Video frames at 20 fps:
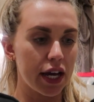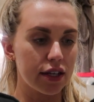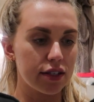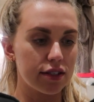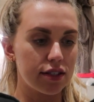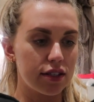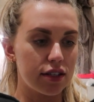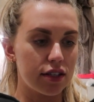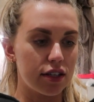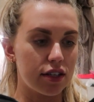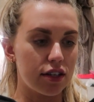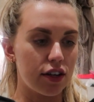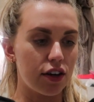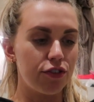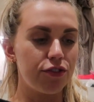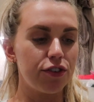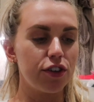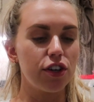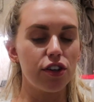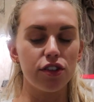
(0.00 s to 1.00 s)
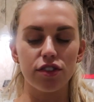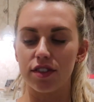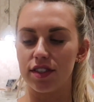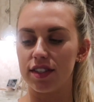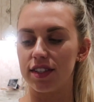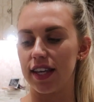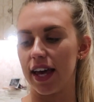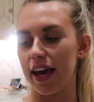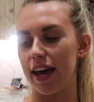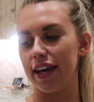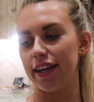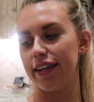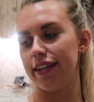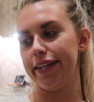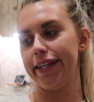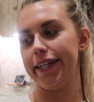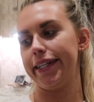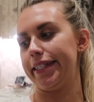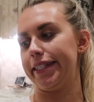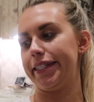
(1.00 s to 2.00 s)
accident. Oh, for God's
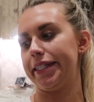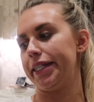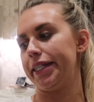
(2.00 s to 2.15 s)
sake.